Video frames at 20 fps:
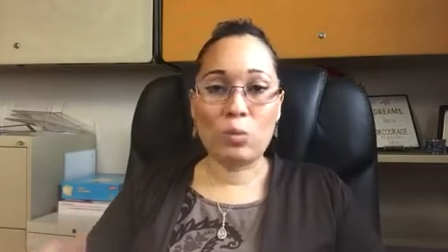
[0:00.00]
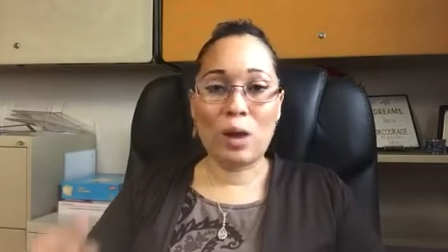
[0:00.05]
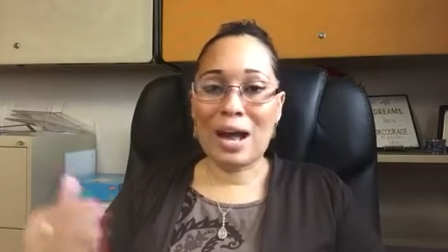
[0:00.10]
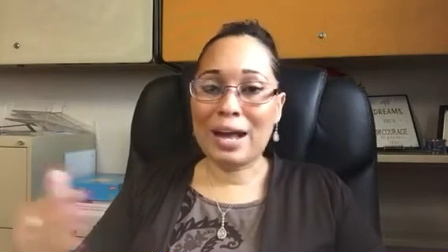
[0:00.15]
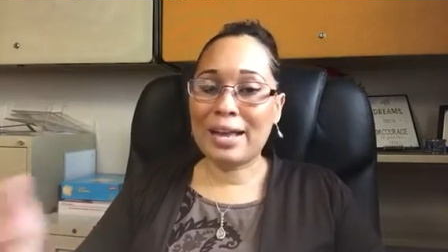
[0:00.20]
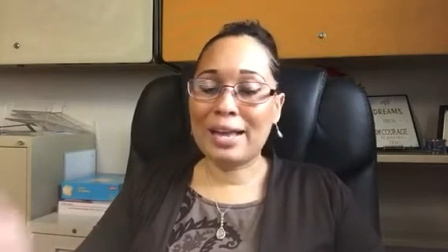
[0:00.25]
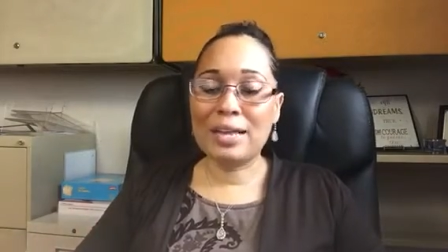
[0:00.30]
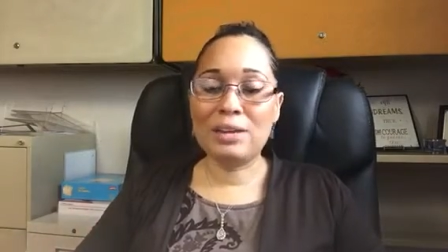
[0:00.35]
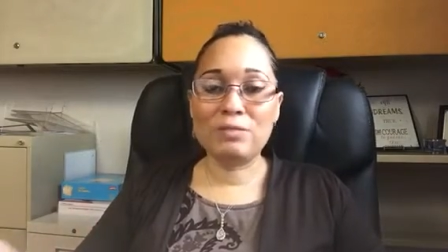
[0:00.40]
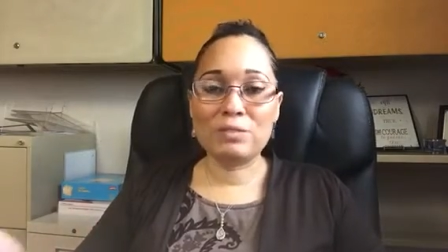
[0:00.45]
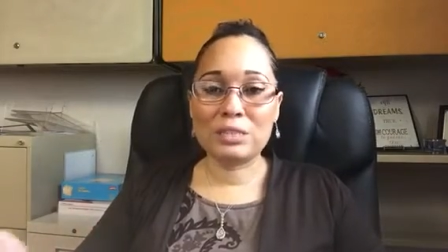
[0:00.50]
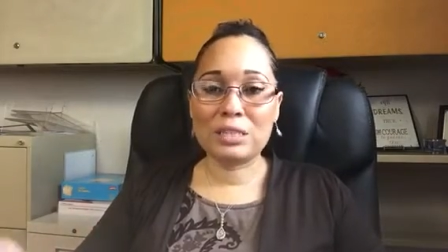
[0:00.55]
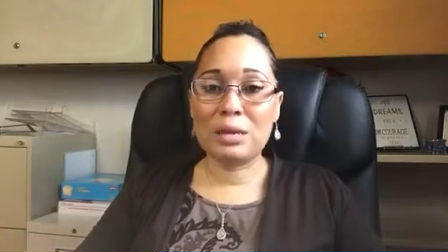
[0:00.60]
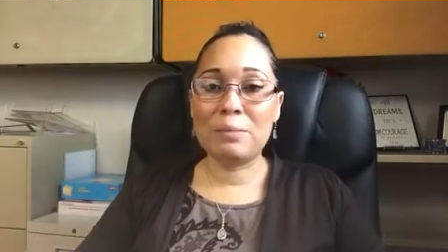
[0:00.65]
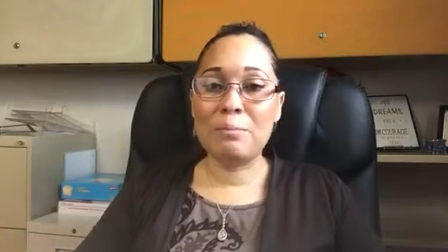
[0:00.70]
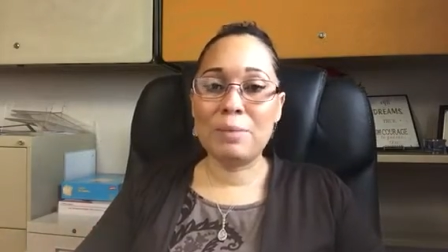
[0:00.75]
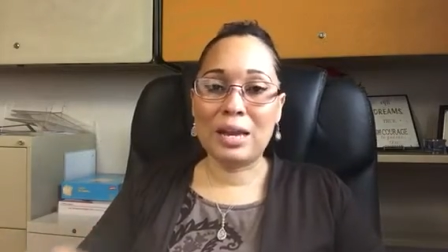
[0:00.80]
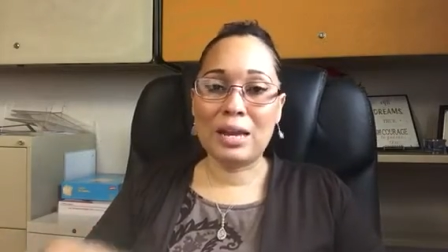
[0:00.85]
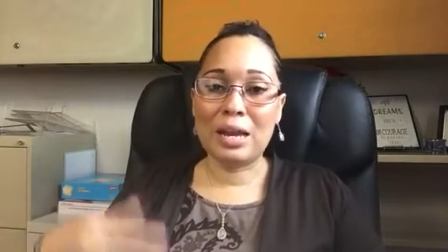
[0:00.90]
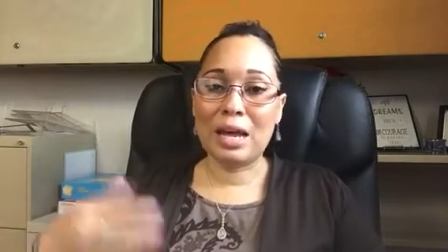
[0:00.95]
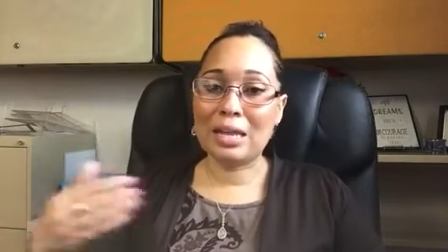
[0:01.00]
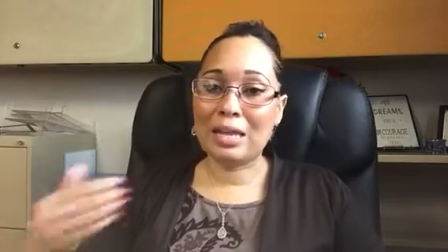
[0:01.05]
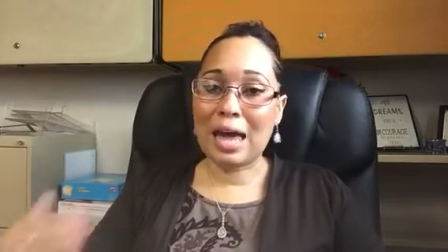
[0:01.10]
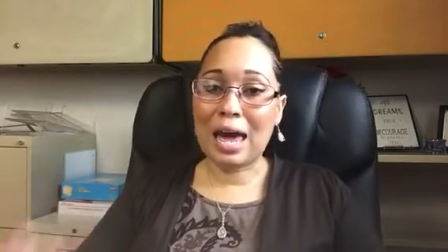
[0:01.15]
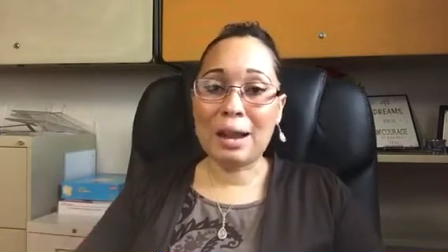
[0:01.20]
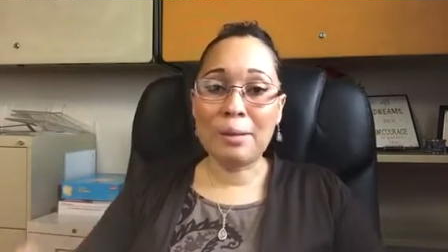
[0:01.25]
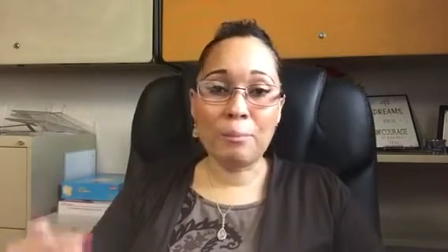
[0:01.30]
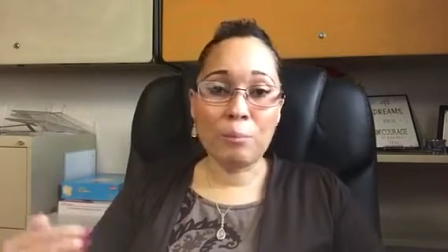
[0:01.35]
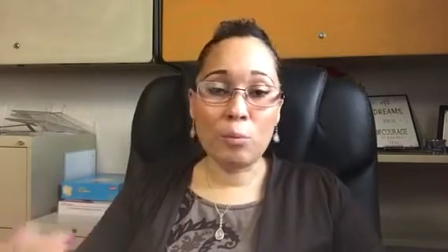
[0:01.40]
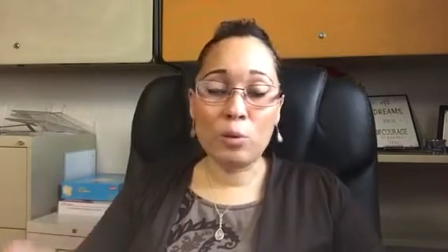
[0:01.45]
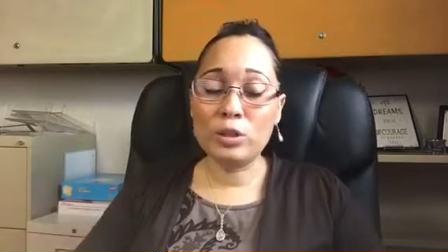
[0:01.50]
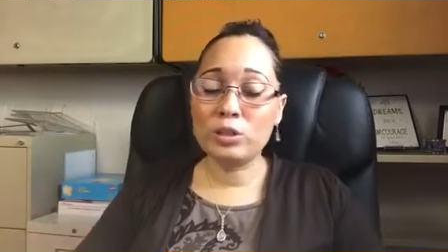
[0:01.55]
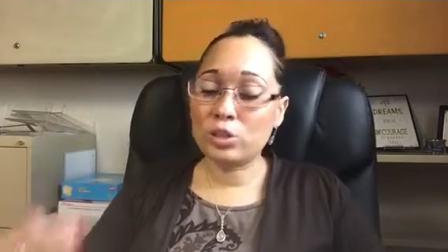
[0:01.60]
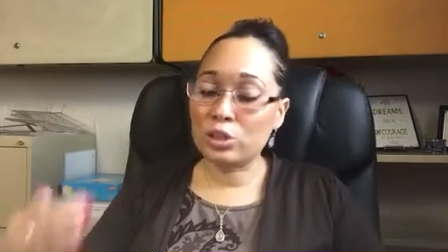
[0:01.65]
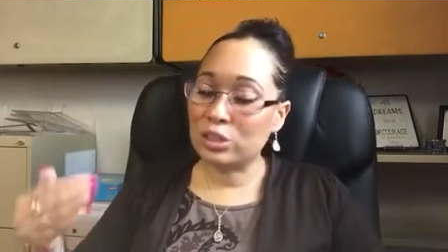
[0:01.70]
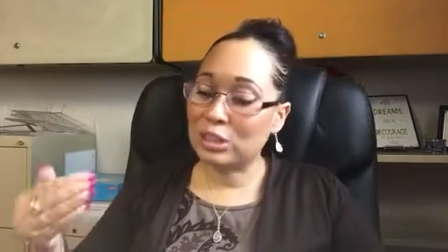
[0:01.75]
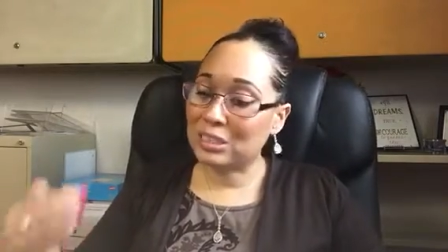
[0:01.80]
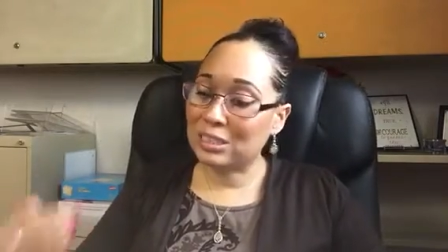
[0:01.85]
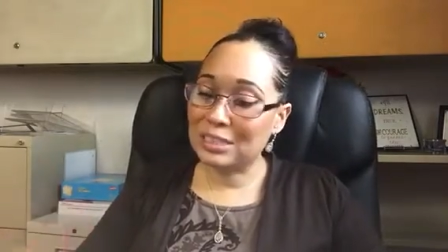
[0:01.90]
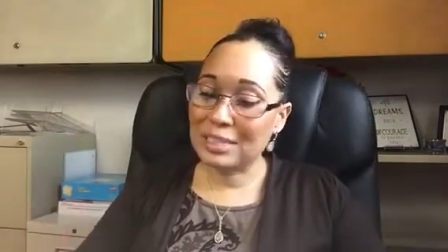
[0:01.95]
Well, I can't even say men. A lot of boys
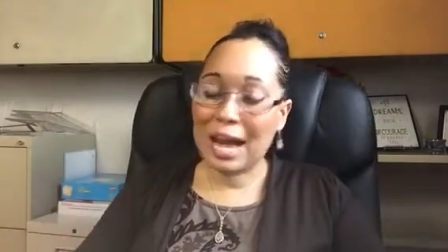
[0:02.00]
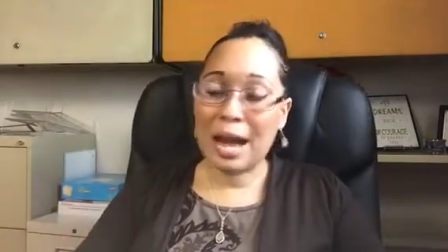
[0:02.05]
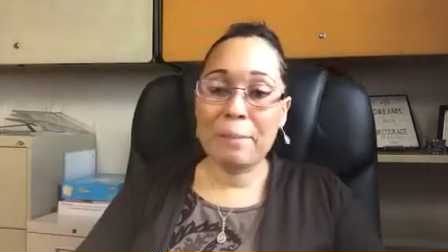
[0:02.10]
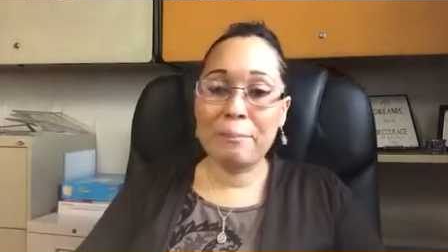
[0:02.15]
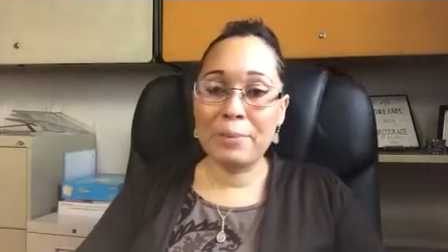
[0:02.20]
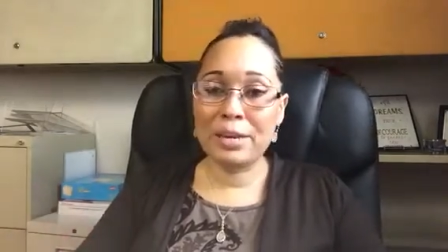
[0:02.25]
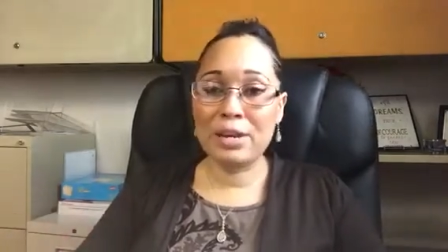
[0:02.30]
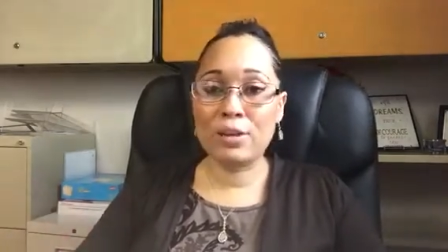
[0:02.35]
are just not